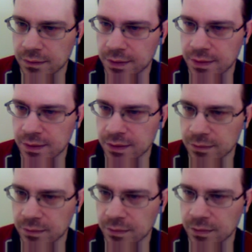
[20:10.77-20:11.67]
let's
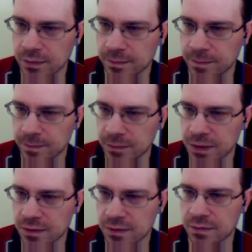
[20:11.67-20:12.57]
see,
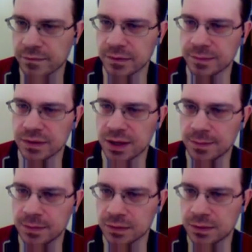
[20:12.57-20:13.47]
this will be
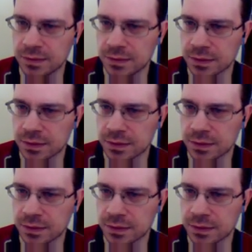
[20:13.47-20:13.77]
double.